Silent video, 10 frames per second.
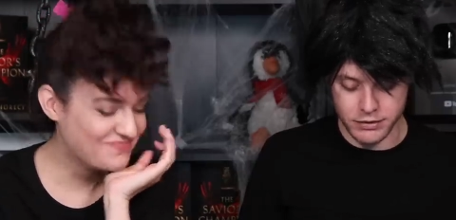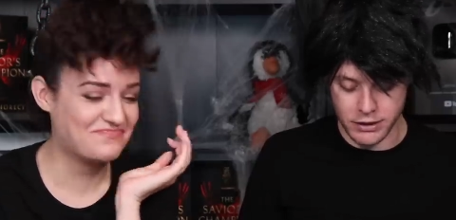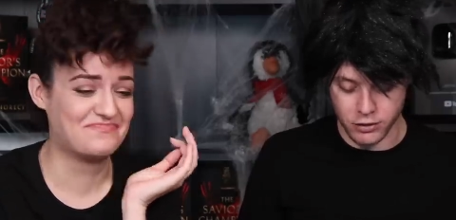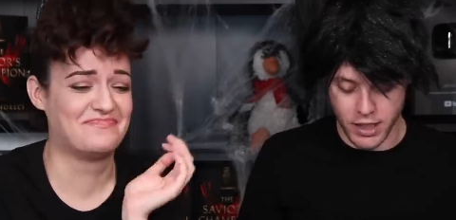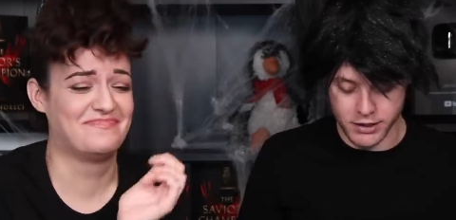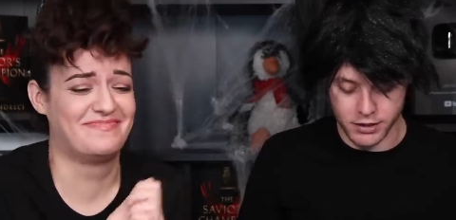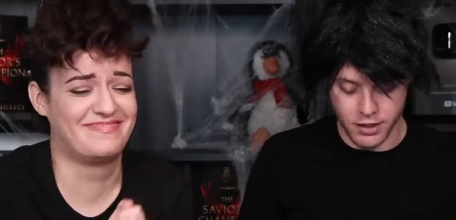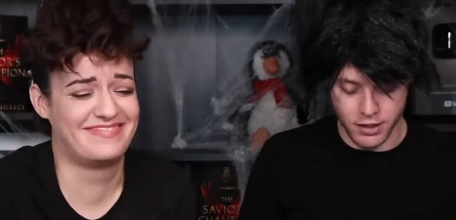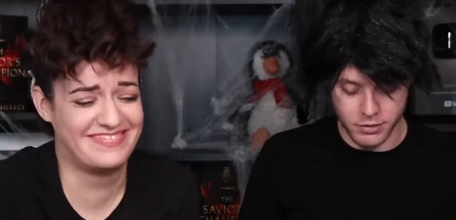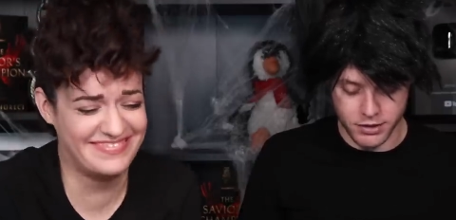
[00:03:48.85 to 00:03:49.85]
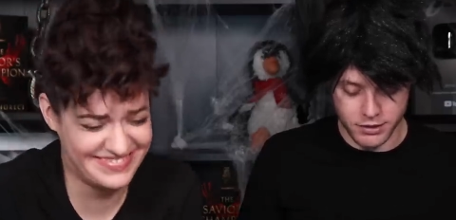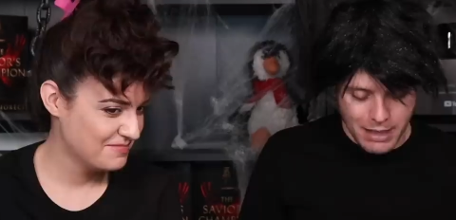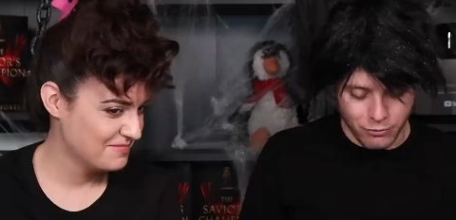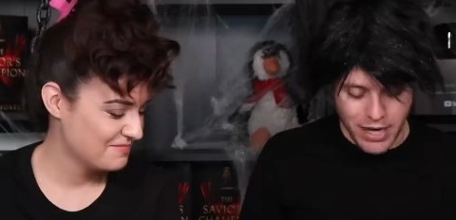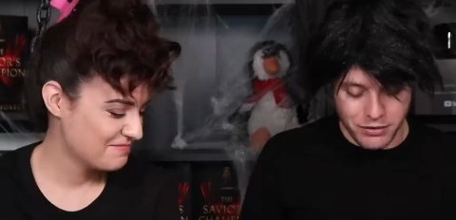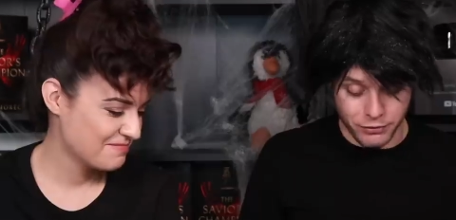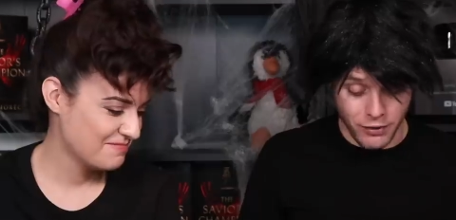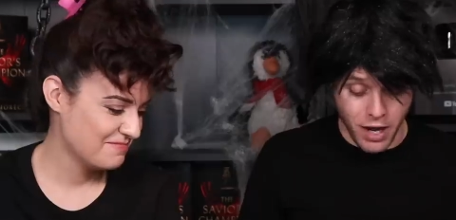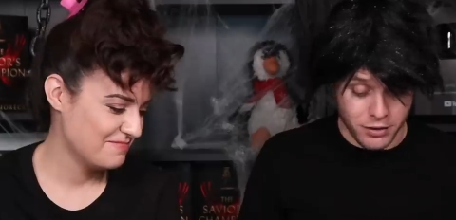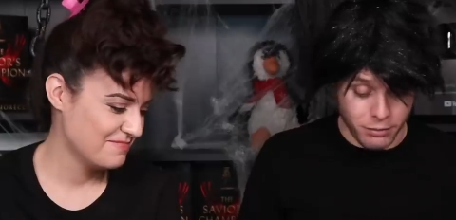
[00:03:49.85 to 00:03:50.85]
Speaker 1: Flynn crossed his arms. I'm rather
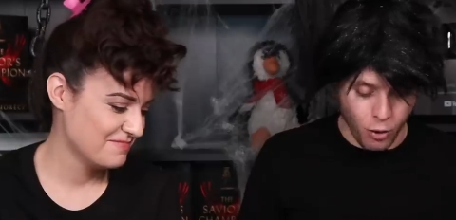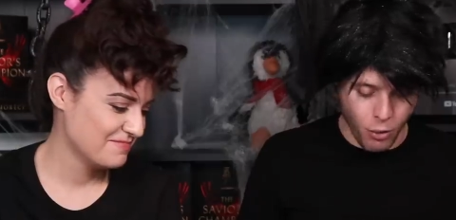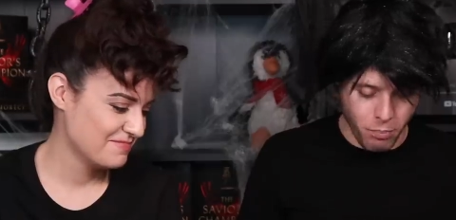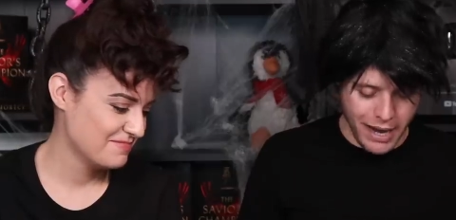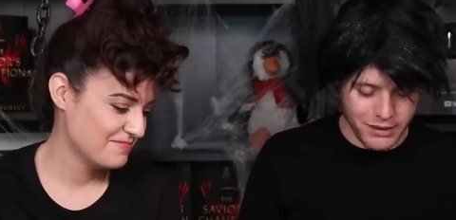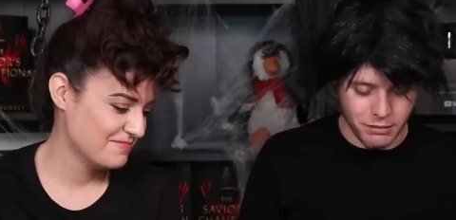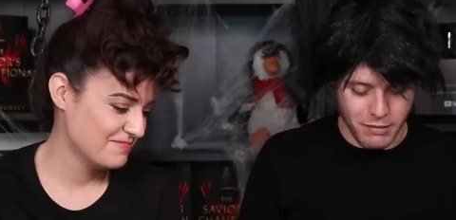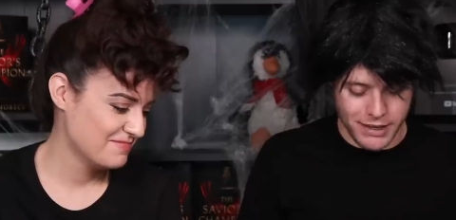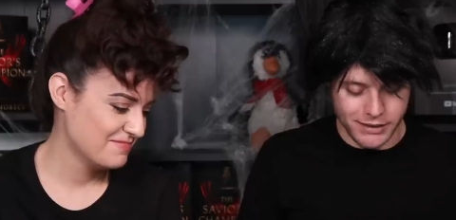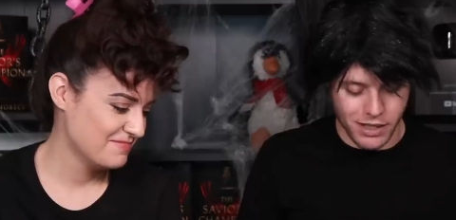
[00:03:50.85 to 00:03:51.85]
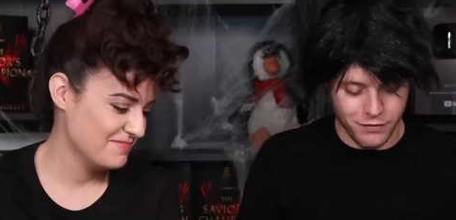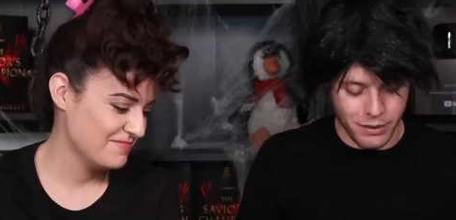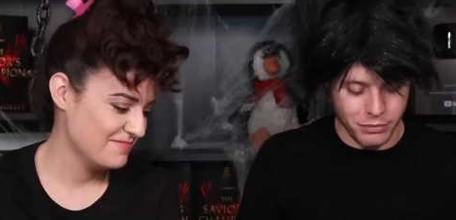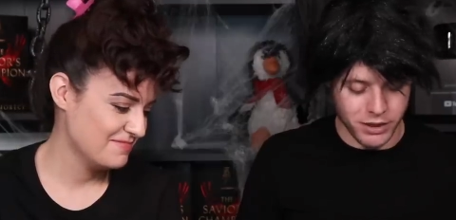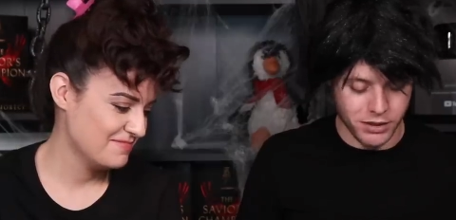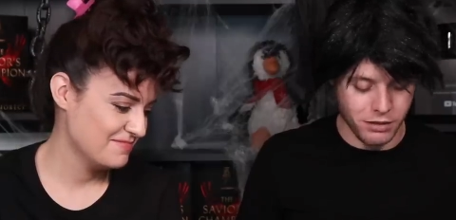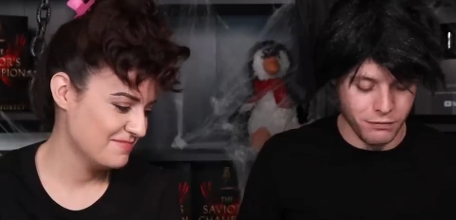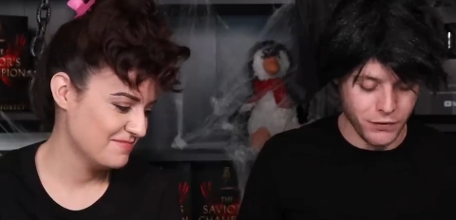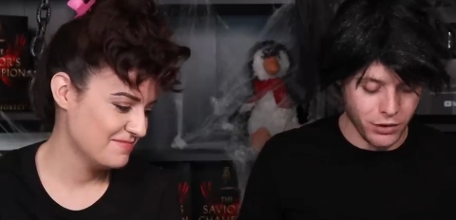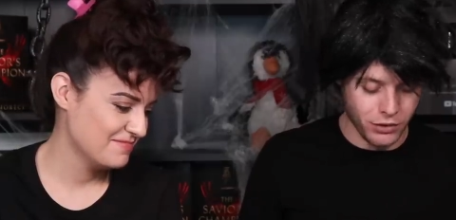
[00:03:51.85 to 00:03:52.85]
fond of the poor bastard myself. I'm just
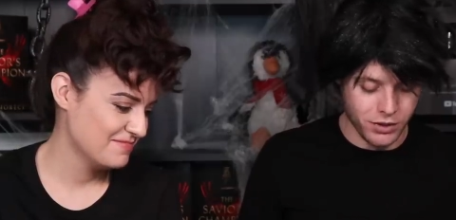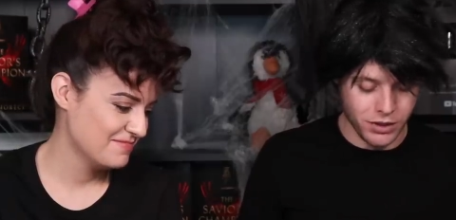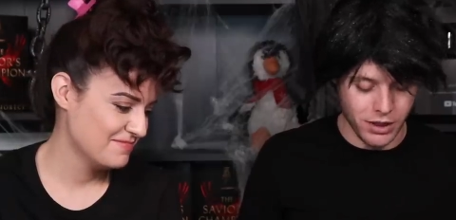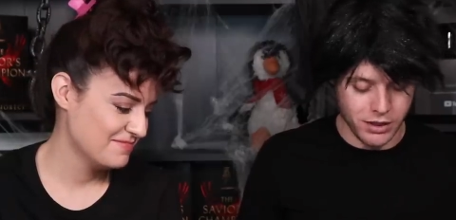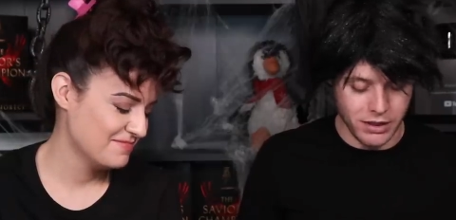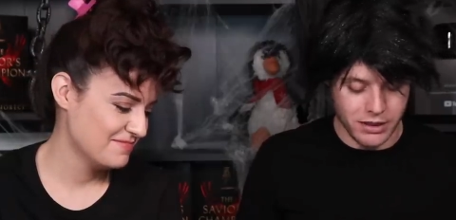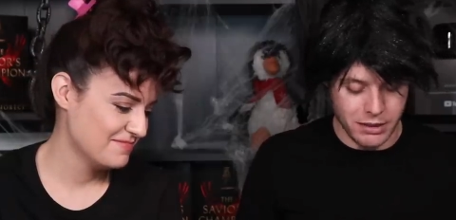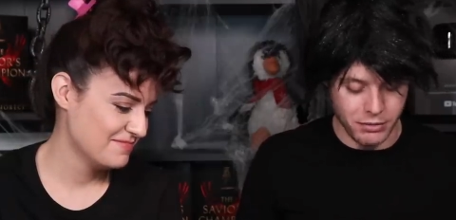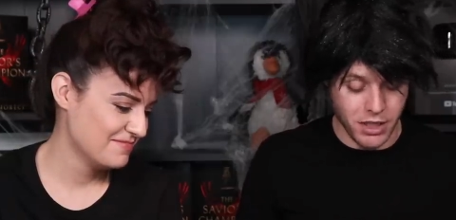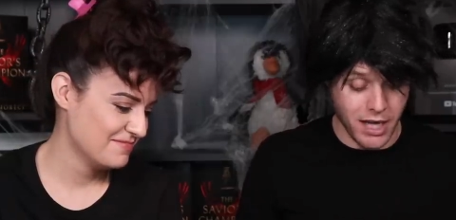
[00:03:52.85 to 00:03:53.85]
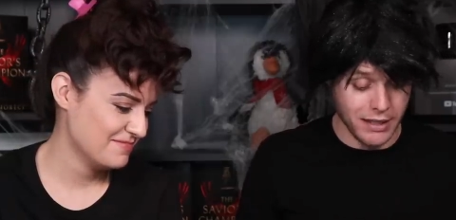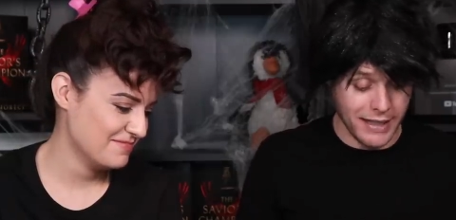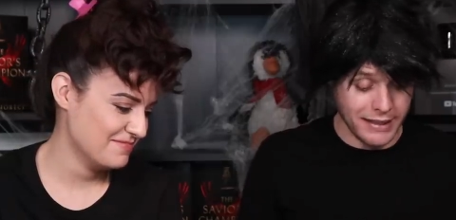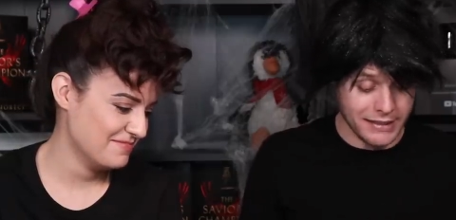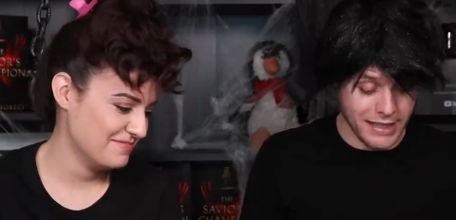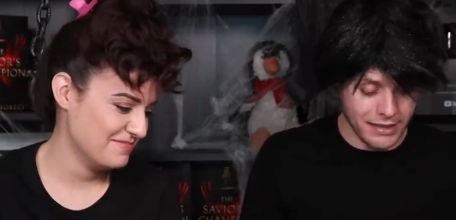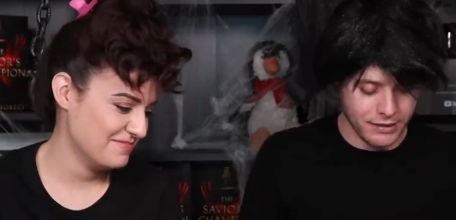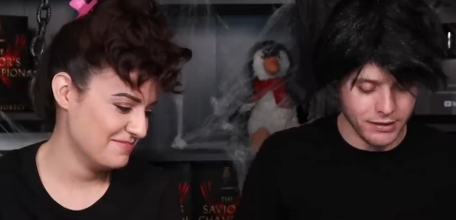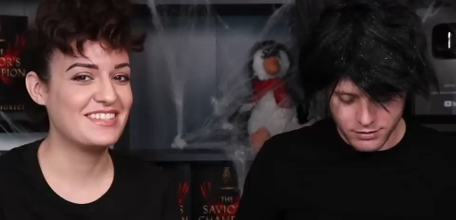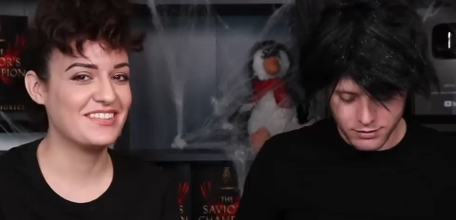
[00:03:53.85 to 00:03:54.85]
confused. Does Cosima not like
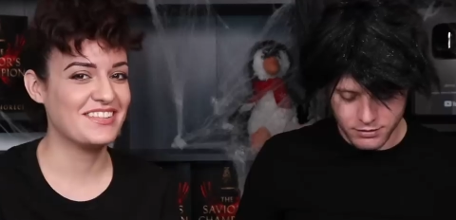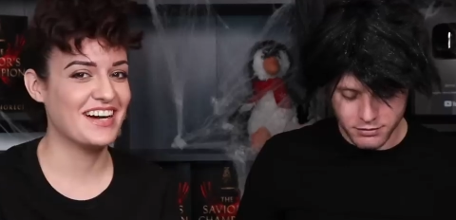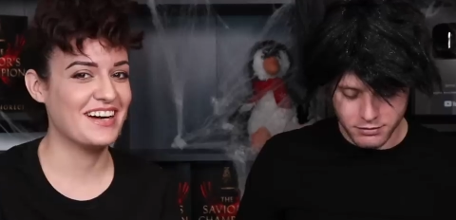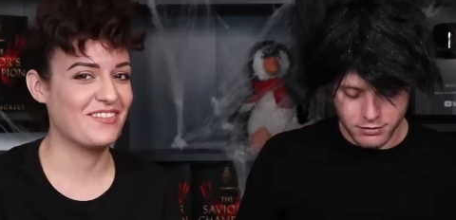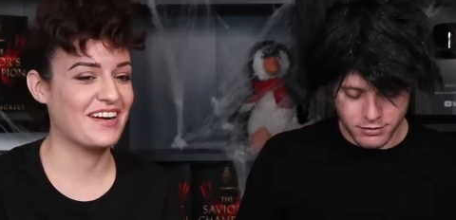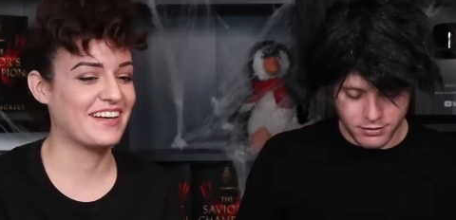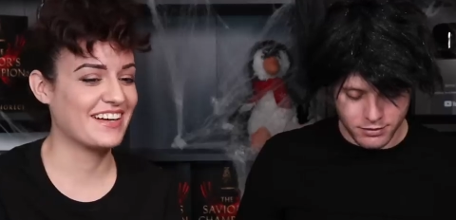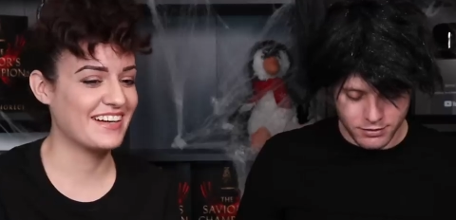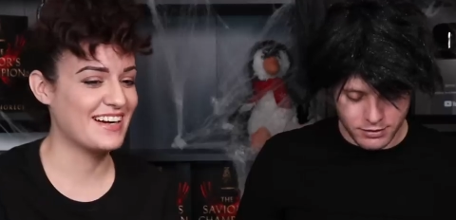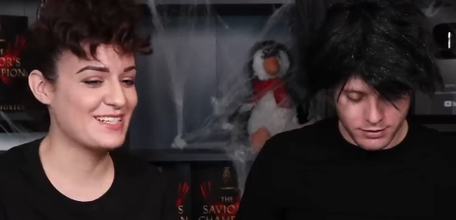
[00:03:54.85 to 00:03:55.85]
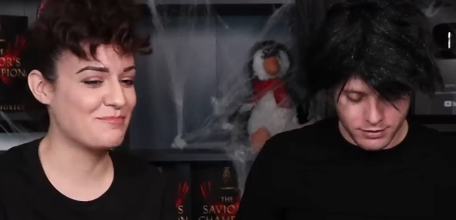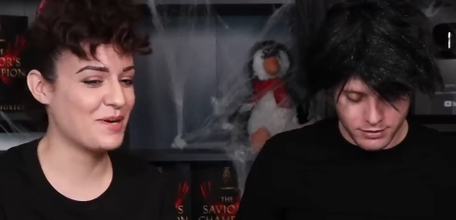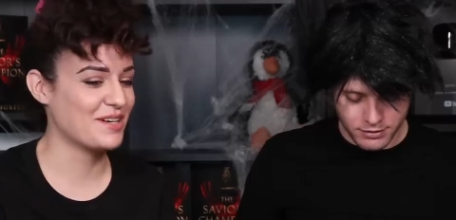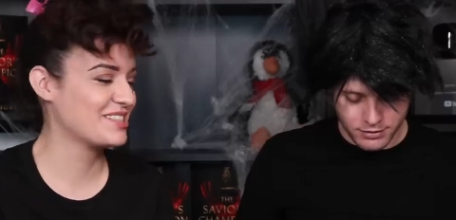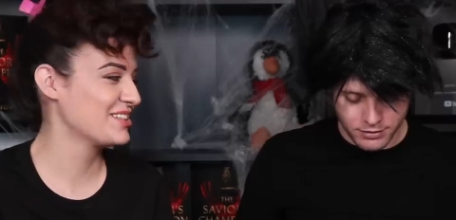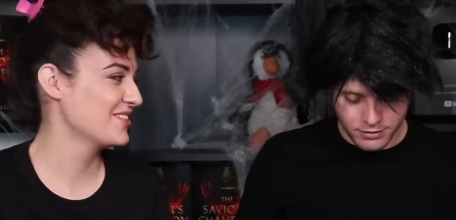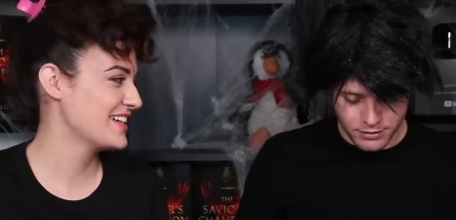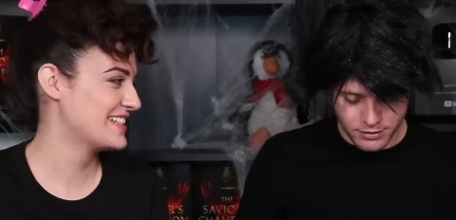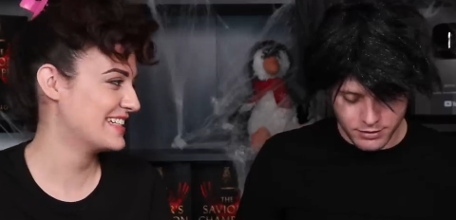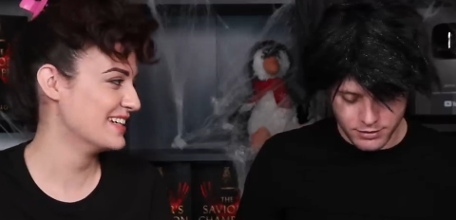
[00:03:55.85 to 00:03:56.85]
Antaeus?
Speaker 2: Do you not recognize
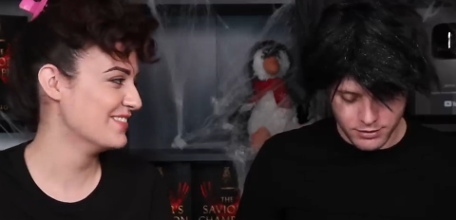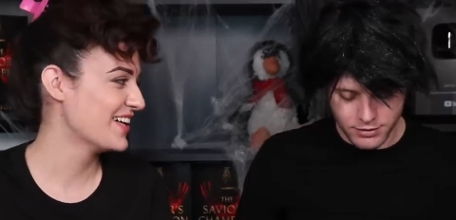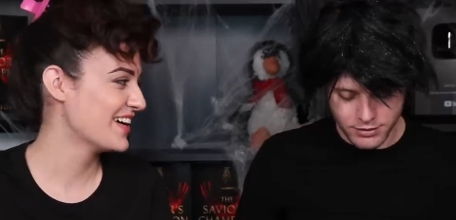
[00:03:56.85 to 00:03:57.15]
punctuation